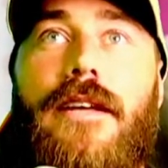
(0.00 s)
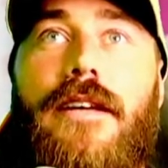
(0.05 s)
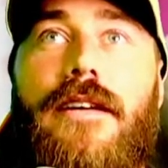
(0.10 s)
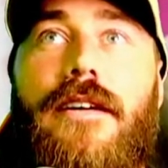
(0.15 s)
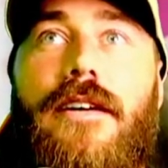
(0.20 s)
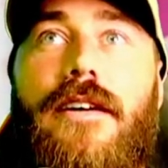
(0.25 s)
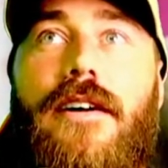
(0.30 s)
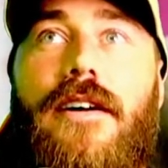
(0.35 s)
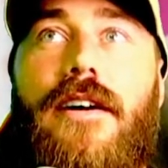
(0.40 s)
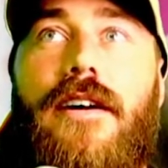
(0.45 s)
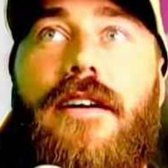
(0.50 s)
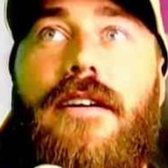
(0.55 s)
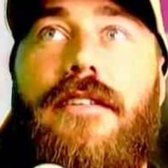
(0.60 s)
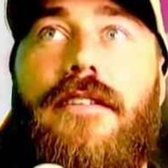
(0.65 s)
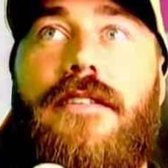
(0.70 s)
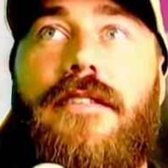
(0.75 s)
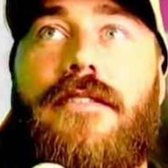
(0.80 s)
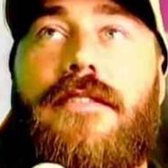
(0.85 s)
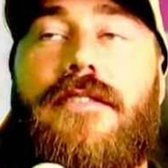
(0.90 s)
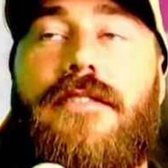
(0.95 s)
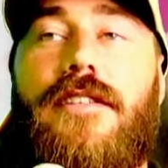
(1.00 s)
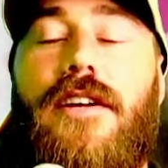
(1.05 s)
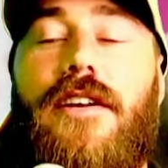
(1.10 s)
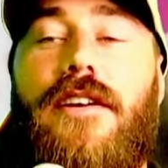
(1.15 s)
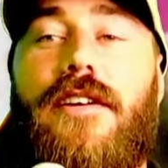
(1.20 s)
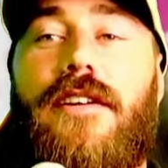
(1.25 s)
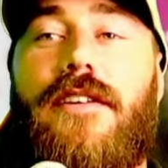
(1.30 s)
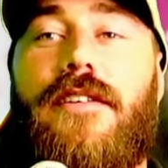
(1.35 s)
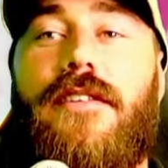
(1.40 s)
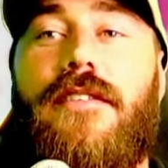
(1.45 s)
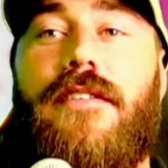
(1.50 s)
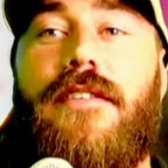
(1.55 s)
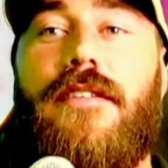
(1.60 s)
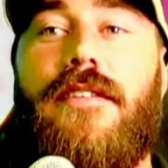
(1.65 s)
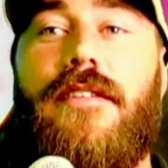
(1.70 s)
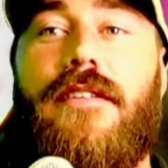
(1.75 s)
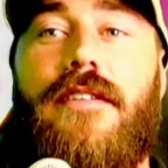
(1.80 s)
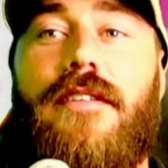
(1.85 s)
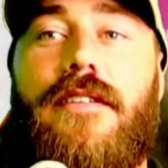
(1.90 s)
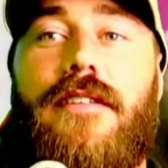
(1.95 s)
All right. So,
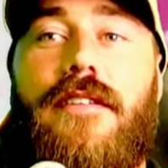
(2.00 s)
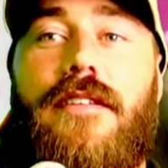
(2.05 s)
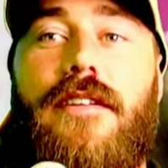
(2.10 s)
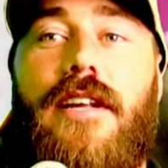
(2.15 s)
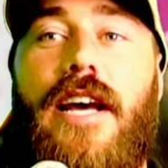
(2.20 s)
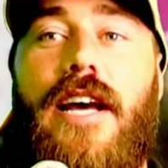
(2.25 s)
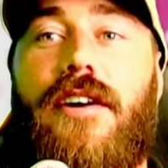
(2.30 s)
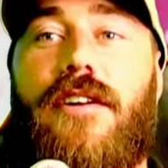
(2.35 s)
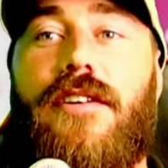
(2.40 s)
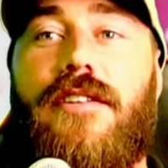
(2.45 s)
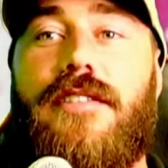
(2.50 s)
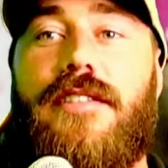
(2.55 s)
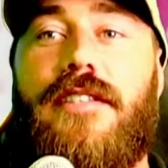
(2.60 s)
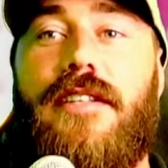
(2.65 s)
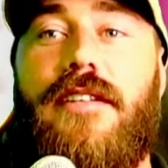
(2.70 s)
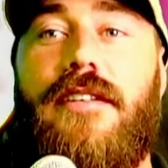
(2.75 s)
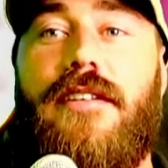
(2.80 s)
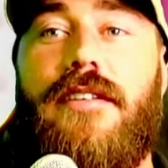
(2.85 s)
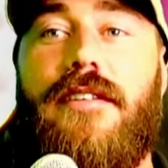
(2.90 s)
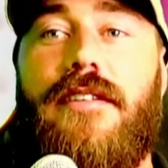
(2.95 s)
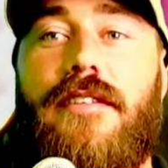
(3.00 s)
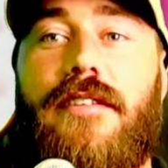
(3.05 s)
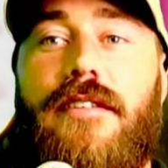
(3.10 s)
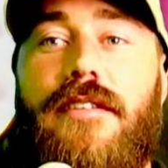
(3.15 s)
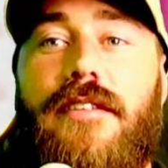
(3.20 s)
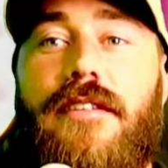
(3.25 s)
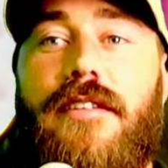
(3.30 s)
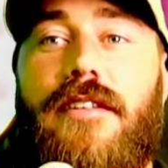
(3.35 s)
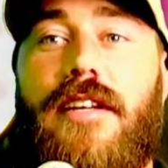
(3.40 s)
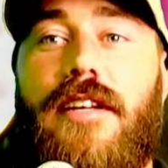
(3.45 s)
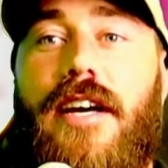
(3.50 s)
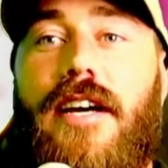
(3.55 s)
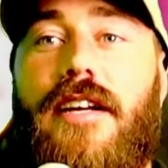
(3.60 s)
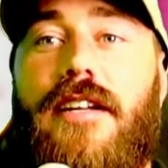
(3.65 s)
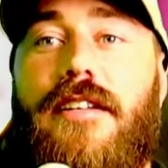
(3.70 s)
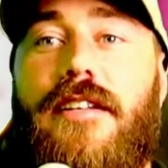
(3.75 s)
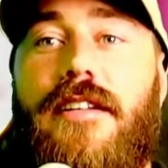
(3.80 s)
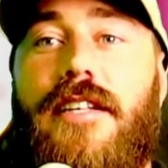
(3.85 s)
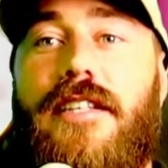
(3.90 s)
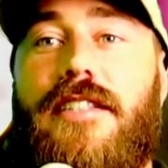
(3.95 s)
how old is he?
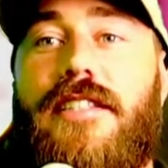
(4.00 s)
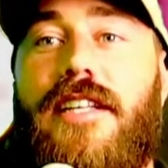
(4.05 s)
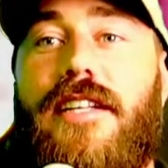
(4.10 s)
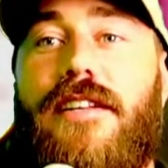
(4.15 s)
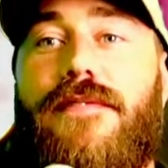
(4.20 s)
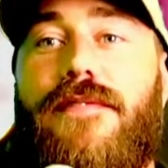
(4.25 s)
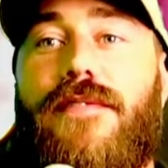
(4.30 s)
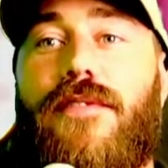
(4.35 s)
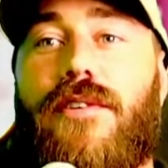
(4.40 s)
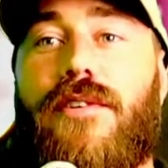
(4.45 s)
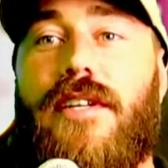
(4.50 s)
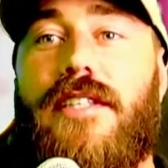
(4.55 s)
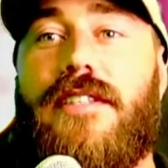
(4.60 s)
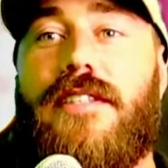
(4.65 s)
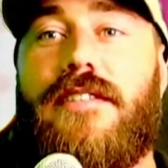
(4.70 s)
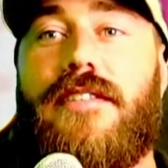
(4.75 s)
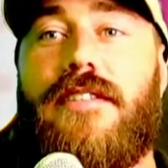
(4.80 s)
Is he in 40s?